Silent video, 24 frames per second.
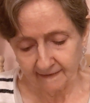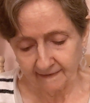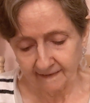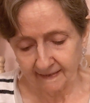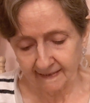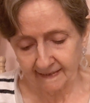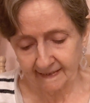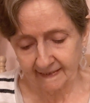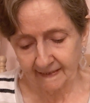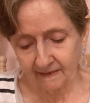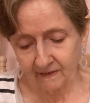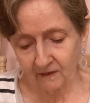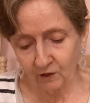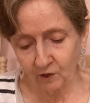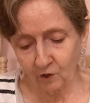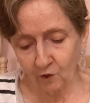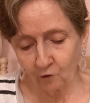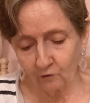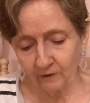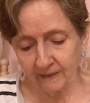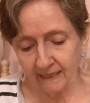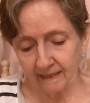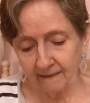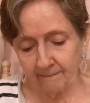the
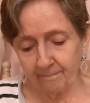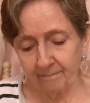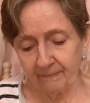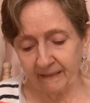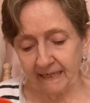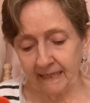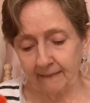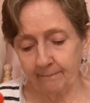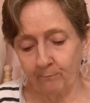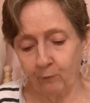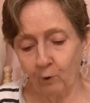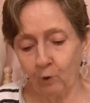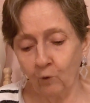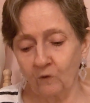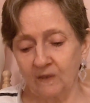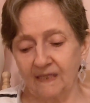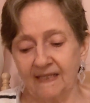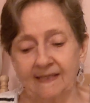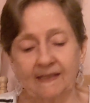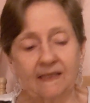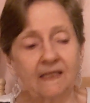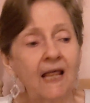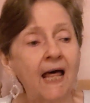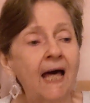silicone and bamboo
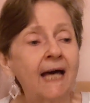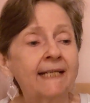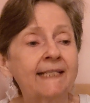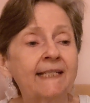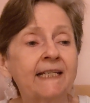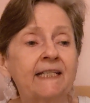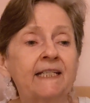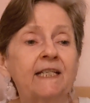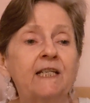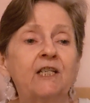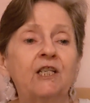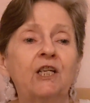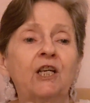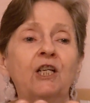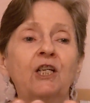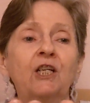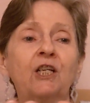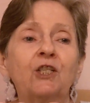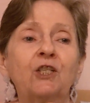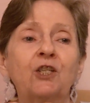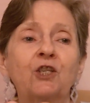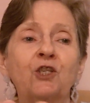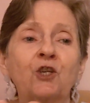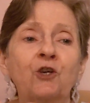slotted
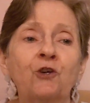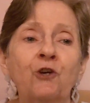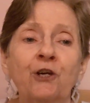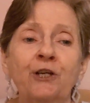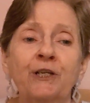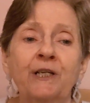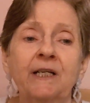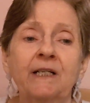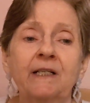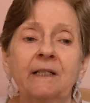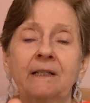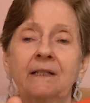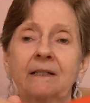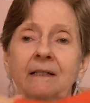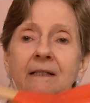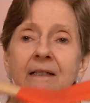turner.